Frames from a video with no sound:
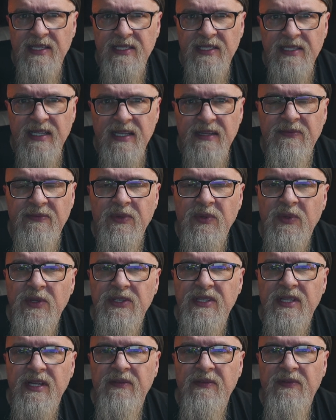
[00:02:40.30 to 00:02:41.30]

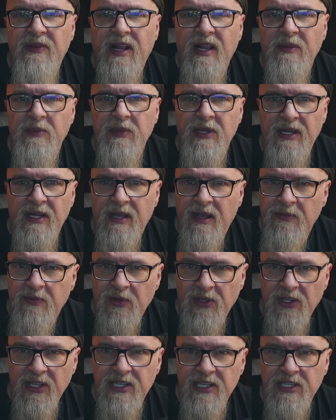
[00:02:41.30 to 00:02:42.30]
influence the development of
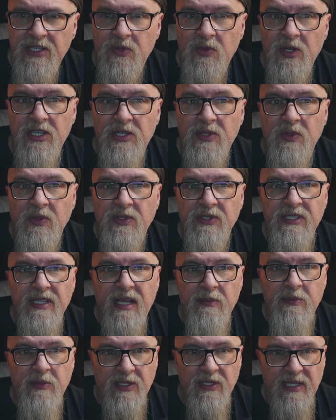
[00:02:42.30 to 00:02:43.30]
religious rituals
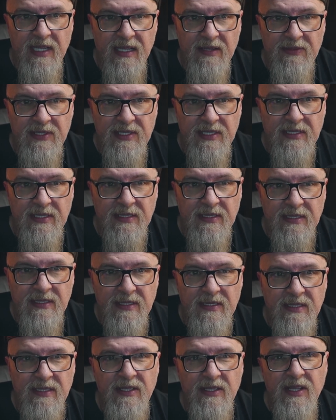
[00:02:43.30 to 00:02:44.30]
and beliefs?
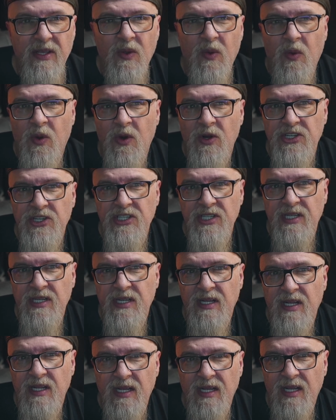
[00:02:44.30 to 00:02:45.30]
The
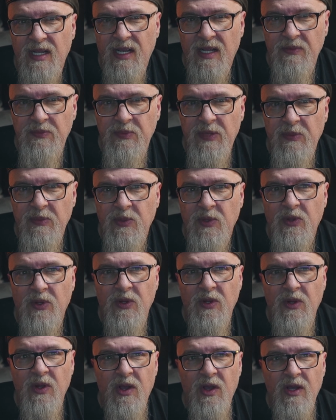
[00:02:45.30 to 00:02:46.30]
origin of
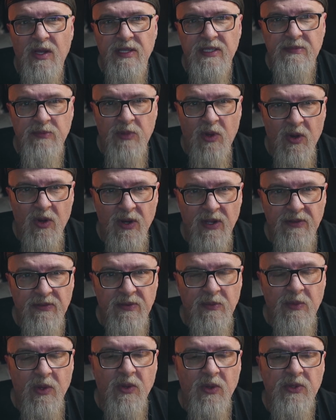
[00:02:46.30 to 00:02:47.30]
biblical laws borrowing
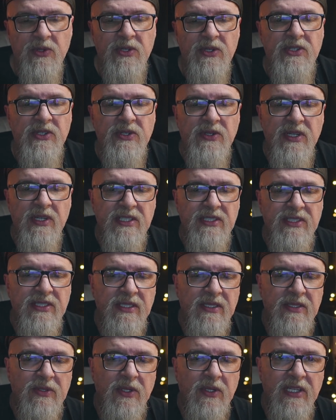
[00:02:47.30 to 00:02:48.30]
from older
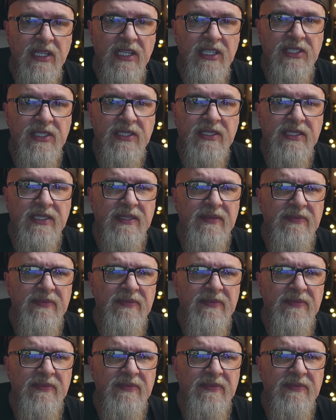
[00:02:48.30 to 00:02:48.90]
traditions.